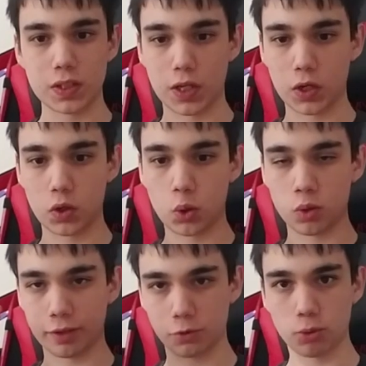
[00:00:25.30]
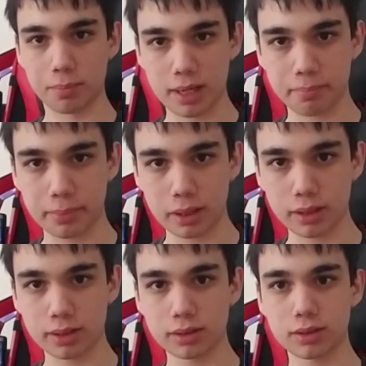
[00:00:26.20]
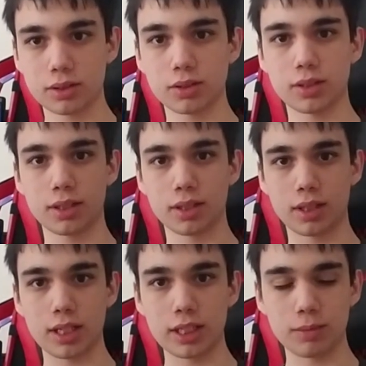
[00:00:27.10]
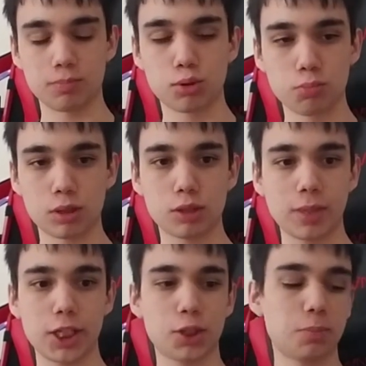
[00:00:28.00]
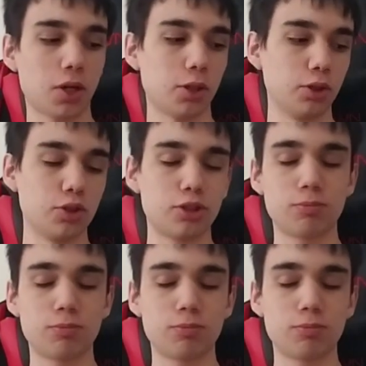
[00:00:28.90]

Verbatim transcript: So, if you remember the Super Smash Bros.